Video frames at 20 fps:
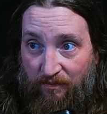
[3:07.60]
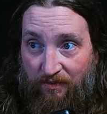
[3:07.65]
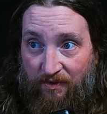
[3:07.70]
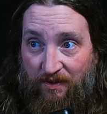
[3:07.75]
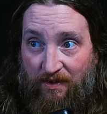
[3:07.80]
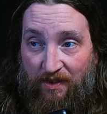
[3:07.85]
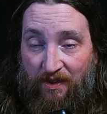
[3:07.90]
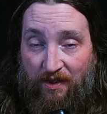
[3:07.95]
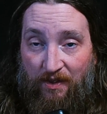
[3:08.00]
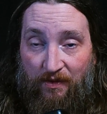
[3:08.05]
to
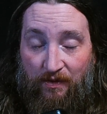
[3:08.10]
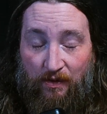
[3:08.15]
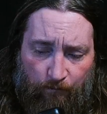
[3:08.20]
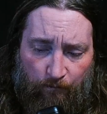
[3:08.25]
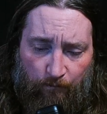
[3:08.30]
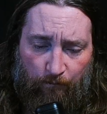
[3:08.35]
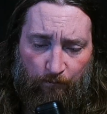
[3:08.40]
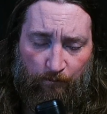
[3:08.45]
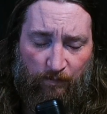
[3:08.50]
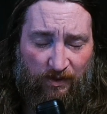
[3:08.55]
the other.
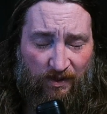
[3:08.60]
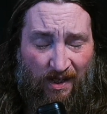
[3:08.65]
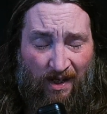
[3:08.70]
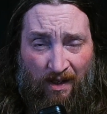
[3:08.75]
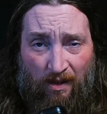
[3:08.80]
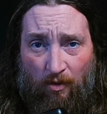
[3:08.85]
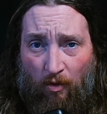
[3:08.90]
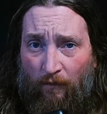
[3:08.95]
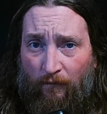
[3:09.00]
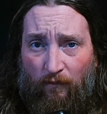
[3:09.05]
But
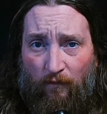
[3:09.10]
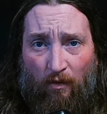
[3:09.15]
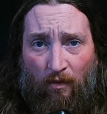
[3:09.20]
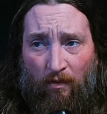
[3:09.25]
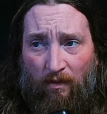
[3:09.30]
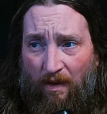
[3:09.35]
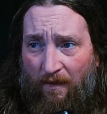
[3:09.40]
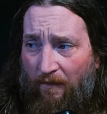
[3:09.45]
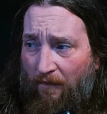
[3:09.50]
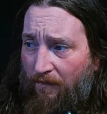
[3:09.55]
yeah,
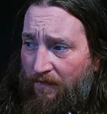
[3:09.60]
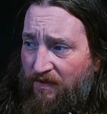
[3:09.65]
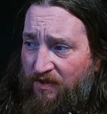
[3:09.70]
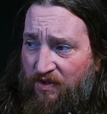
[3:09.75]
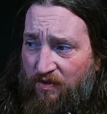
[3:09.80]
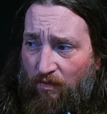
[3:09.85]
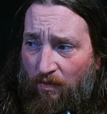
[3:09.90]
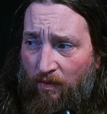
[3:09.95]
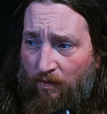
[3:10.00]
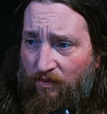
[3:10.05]
overall, I thought the
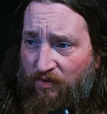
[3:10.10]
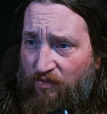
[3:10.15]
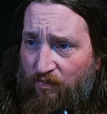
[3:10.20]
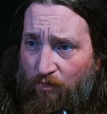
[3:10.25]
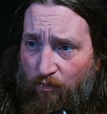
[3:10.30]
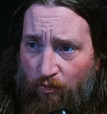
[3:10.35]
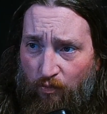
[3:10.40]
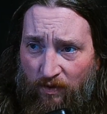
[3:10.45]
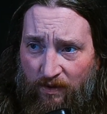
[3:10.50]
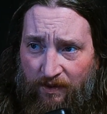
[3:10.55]
story was
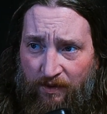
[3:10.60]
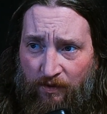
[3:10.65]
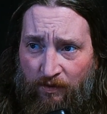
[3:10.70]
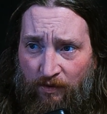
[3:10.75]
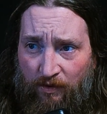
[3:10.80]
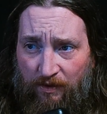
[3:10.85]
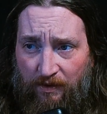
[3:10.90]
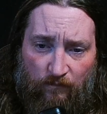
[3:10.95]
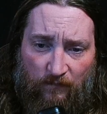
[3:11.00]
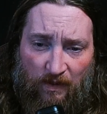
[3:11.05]
really
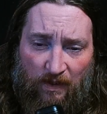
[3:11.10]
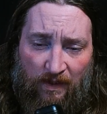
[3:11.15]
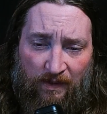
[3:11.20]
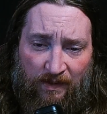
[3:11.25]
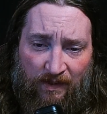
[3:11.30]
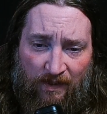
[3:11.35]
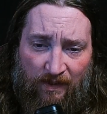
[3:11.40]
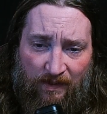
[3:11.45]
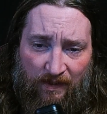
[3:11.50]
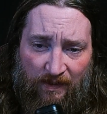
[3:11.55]
good.
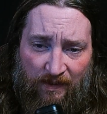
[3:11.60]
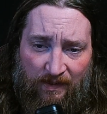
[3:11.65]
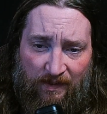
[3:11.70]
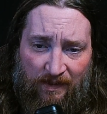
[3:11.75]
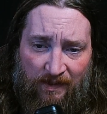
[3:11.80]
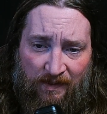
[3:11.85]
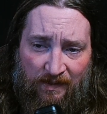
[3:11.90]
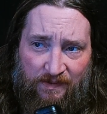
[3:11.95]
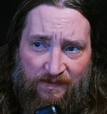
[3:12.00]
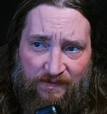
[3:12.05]
Again, it
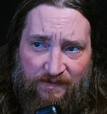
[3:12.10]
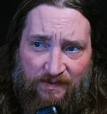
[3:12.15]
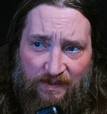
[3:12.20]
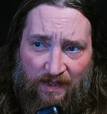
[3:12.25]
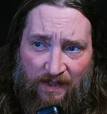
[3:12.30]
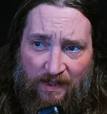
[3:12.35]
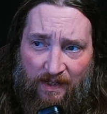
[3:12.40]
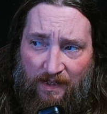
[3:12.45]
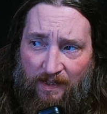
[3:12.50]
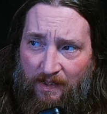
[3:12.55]
is
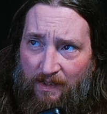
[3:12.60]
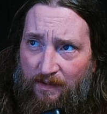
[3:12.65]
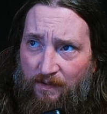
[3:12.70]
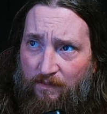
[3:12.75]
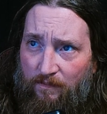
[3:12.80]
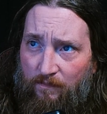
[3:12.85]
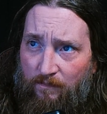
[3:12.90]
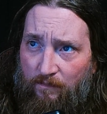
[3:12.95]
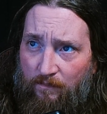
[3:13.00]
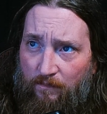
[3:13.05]
a
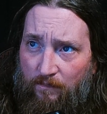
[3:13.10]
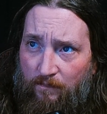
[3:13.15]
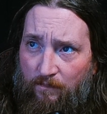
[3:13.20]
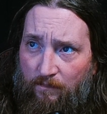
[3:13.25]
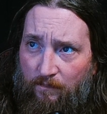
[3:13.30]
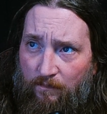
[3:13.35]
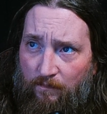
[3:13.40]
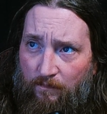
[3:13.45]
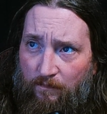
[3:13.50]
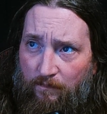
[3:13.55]

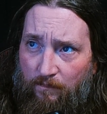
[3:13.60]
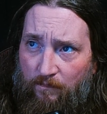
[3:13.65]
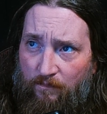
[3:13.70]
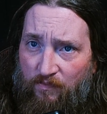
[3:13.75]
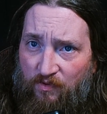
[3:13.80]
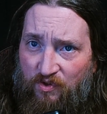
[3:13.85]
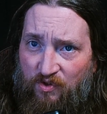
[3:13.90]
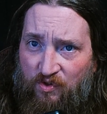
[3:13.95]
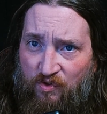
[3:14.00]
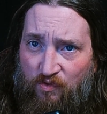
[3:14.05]

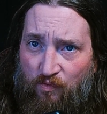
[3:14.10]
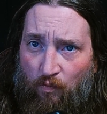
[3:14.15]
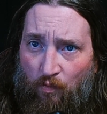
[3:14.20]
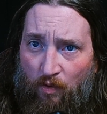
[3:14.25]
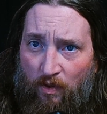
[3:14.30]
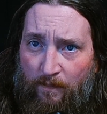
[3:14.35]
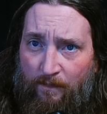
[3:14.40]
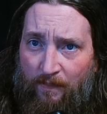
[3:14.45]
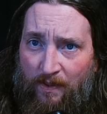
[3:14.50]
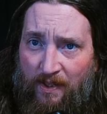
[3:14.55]

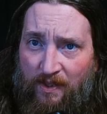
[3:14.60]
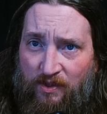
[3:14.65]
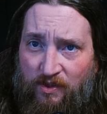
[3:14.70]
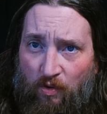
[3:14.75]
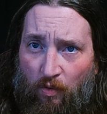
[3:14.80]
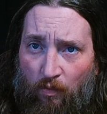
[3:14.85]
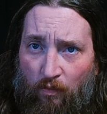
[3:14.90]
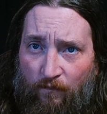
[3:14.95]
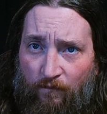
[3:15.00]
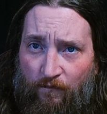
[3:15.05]
story being
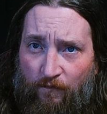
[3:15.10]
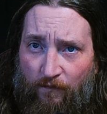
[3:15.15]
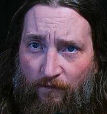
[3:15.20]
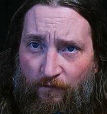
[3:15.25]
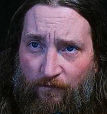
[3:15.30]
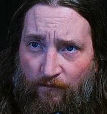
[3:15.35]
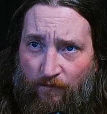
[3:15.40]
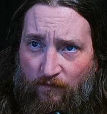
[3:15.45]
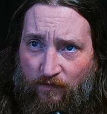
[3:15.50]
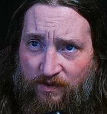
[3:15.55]
told for the
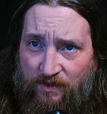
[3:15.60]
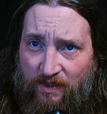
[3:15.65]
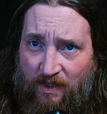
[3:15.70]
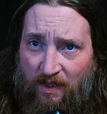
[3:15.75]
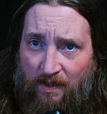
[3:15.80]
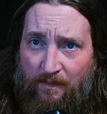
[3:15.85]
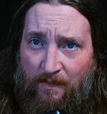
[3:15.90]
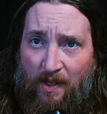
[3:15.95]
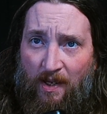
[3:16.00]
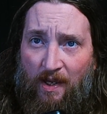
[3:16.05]
first
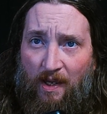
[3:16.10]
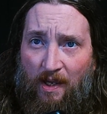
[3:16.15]
time.